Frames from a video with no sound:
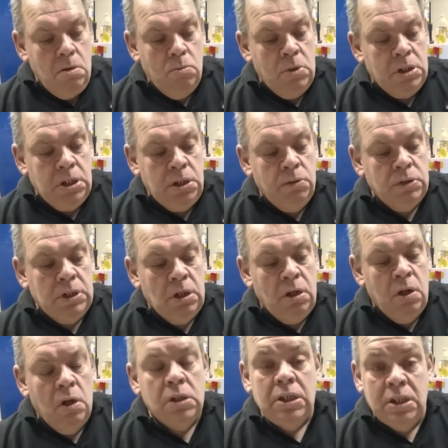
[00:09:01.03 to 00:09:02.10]
where they use it a
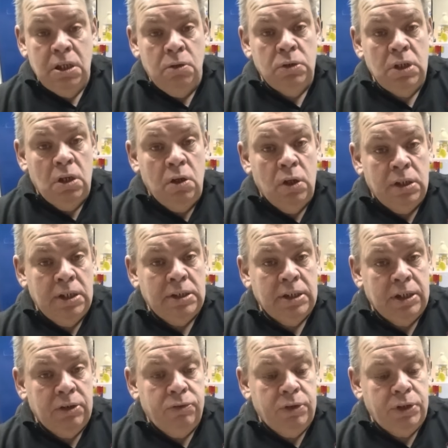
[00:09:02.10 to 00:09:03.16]
lot, and they use it a lot in this
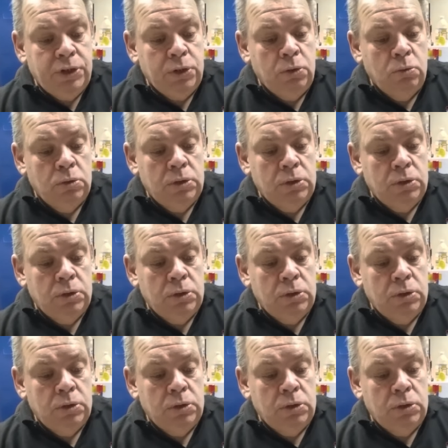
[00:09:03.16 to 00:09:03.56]
country too.